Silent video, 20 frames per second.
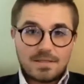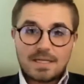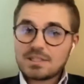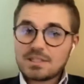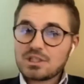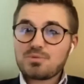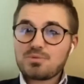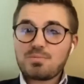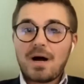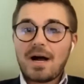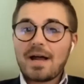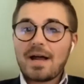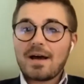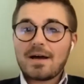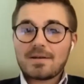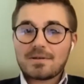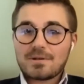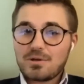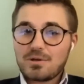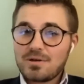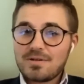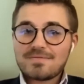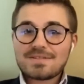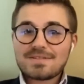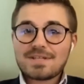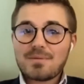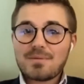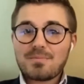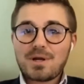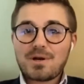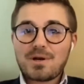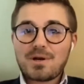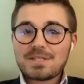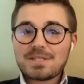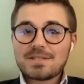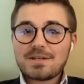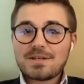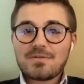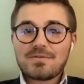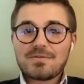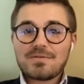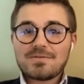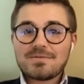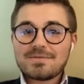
that's spot on. Couldn't have said it better myself.